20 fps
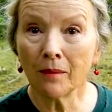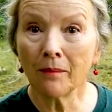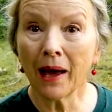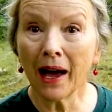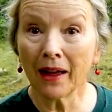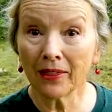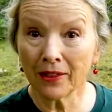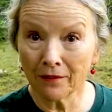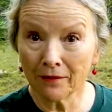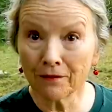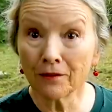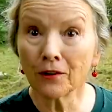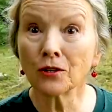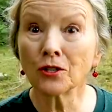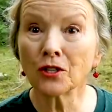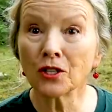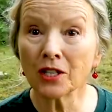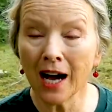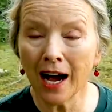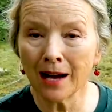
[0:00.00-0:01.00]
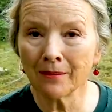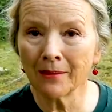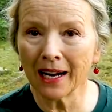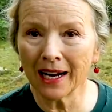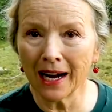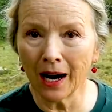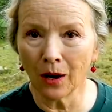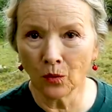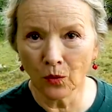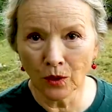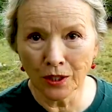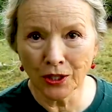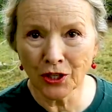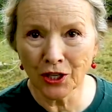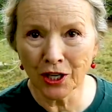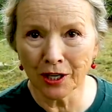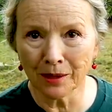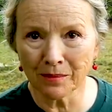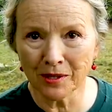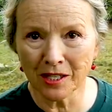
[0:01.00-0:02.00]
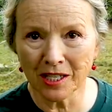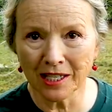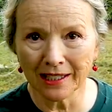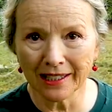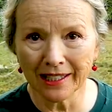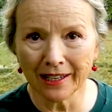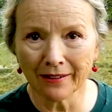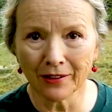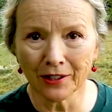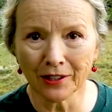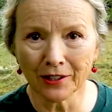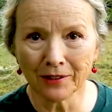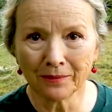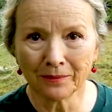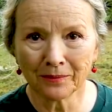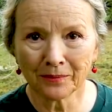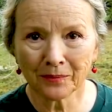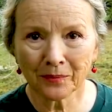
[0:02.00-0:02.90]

about the first time I got wood chips delivered,